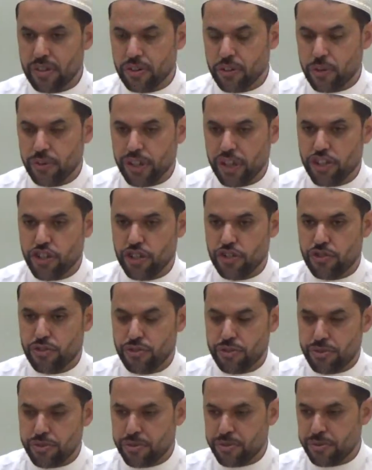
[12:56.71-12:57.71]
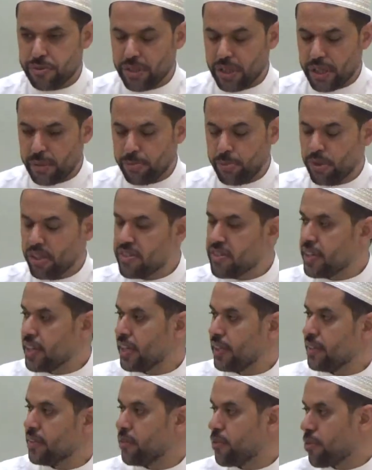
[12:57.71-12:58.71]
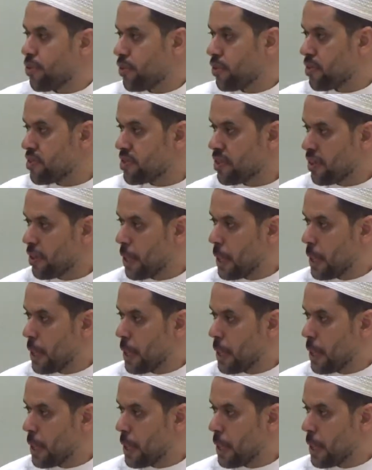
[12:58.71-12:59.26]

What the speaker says: a connection to political authority.